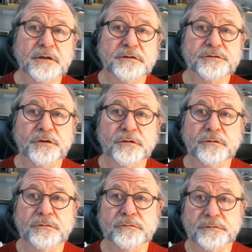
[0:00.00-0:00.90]

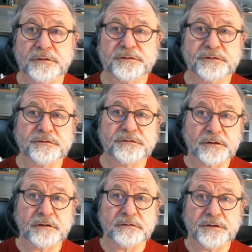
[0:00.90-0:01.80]
So this is
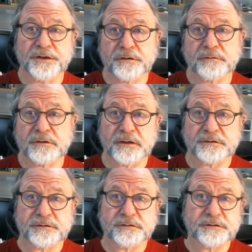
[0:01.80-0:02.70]
a linear
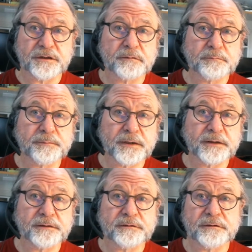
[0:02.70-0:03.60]
relationship,
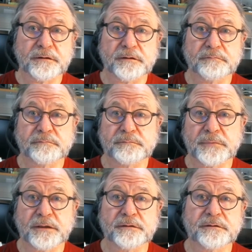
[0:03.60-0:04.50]
and
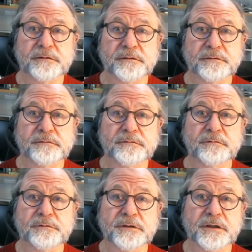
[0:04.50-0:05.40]
the
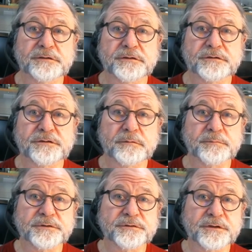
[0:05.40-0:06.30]
relationship
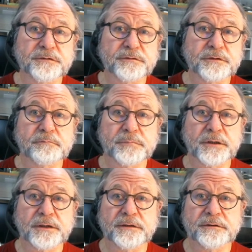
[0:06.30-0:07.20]
is given
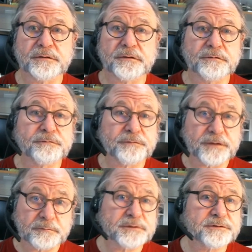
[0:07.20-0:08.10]
by the
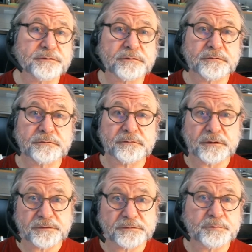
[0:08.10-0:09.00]
famous
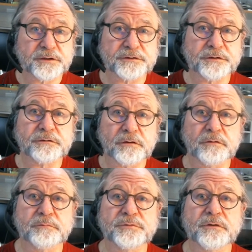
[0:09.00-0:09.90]
expression
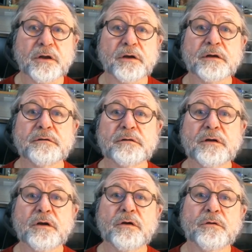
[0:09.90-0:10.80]
Ohm's law,
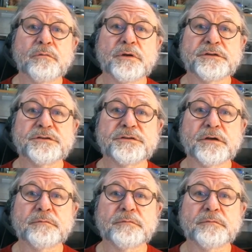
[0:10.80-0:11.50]
which